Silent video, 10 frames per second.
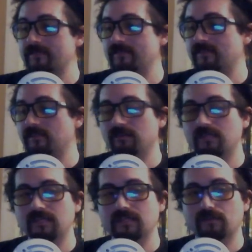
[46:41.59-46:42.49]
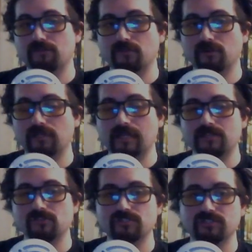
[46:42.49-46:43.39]
You still need
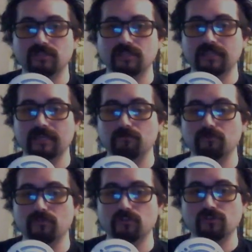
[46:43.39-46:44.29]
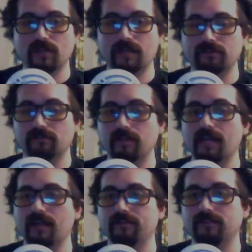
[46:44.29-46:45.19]
fertilizer. You still need to kind of move your tractor
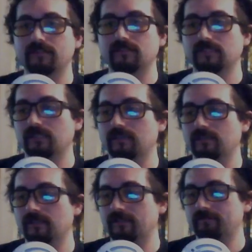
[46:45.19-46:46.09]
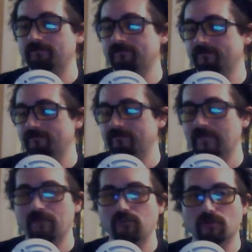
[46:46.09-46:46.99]
around and
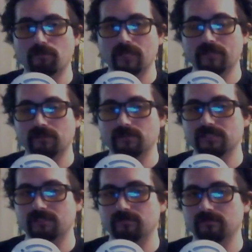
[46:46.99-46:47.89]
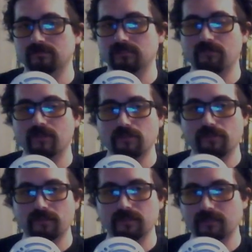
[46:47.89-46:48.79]
have your pickers and every other
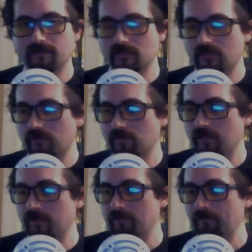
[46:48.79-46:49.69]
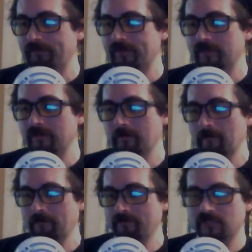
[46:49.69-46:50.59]
thing that comes along with it.
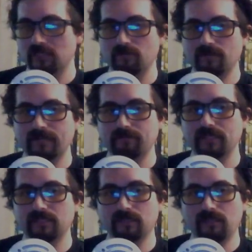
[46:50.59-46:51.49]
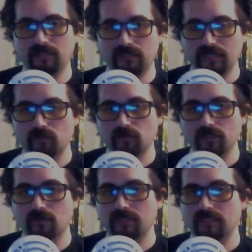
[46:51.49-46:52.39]
So you might be a little illiquid
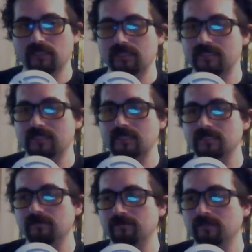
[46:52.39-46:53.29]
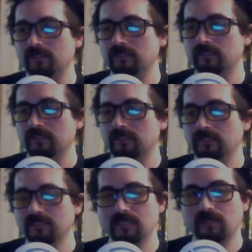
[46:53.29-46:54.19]
going into the season.
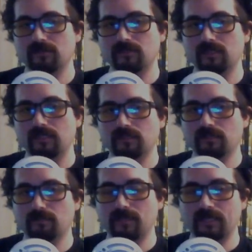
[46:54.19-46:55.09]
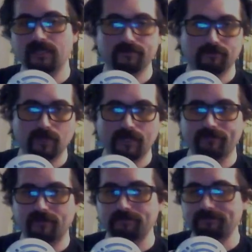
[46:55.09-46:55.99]
So you need a little money,
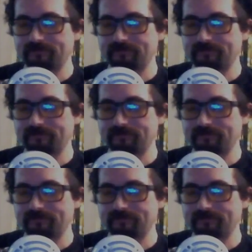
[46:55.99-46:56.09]
whatever.